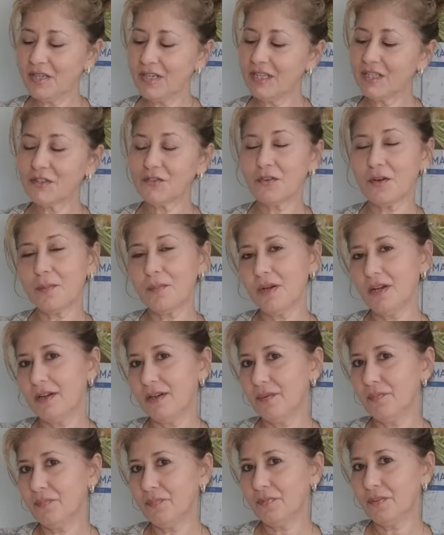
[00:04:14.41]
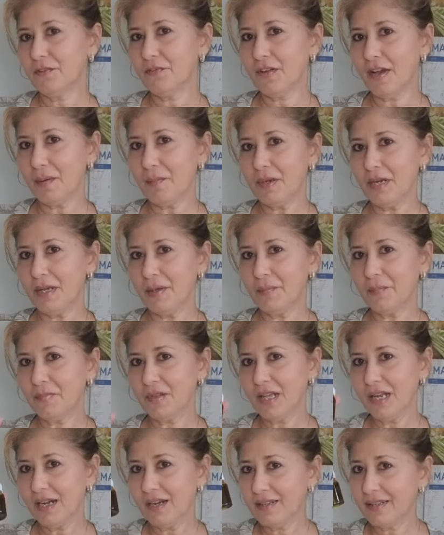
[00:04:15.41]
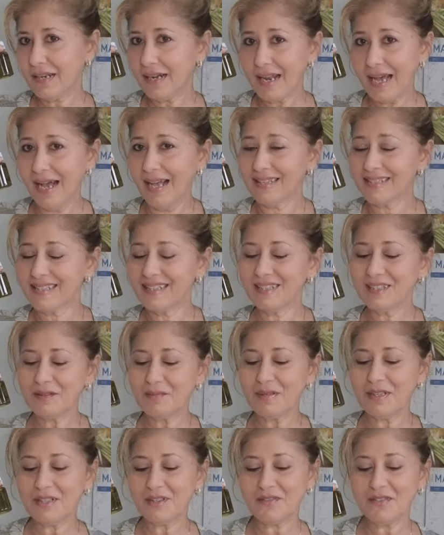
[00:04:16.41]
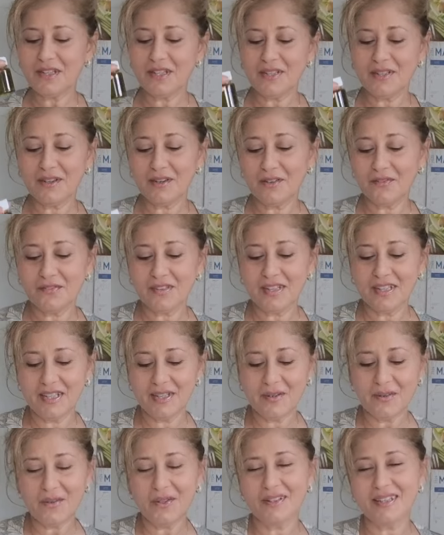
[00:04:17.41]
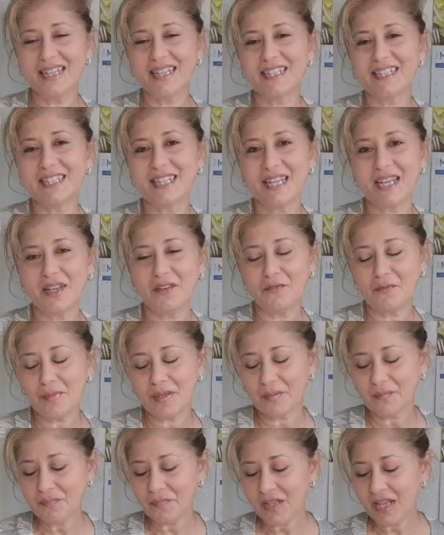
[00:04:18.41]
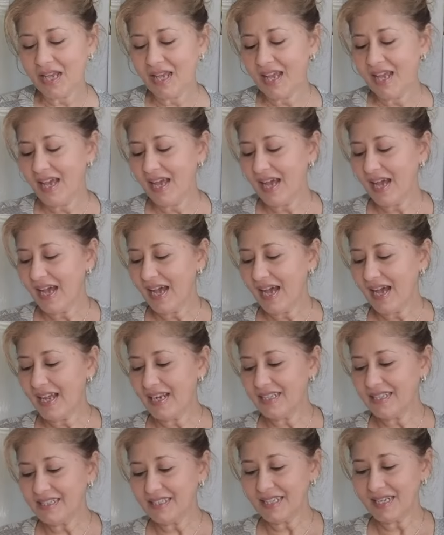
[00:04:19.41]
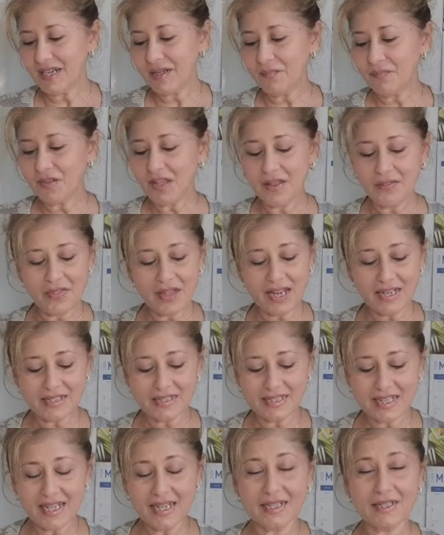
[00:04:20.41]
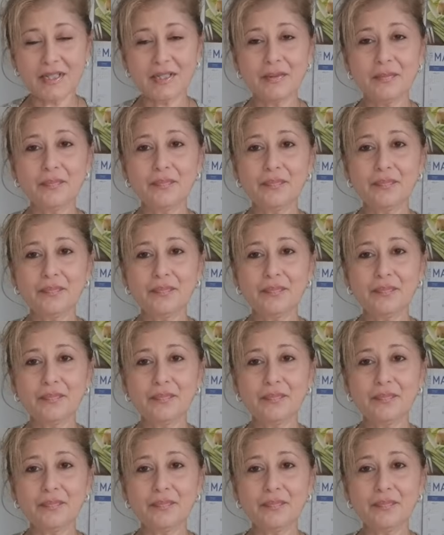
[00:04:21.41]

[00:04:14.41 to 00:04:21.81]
It's from her family. The last little bit of the oil that she gave me. And that's it.